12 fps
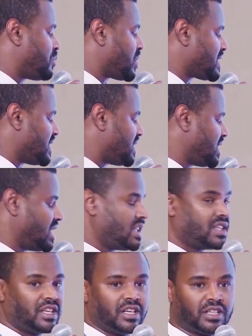presenting
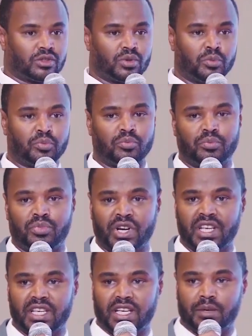it here to
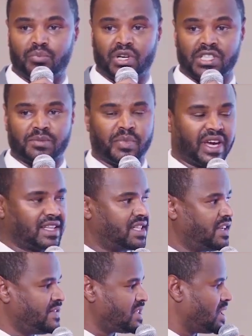bring in
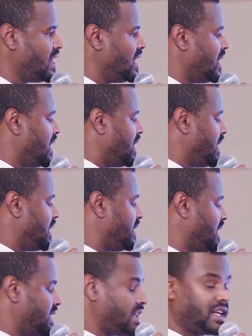perspectives.
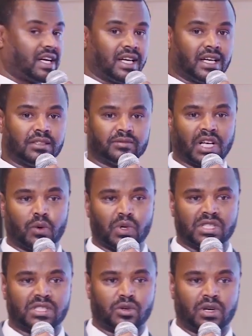In the data that
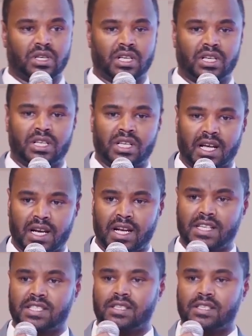was in an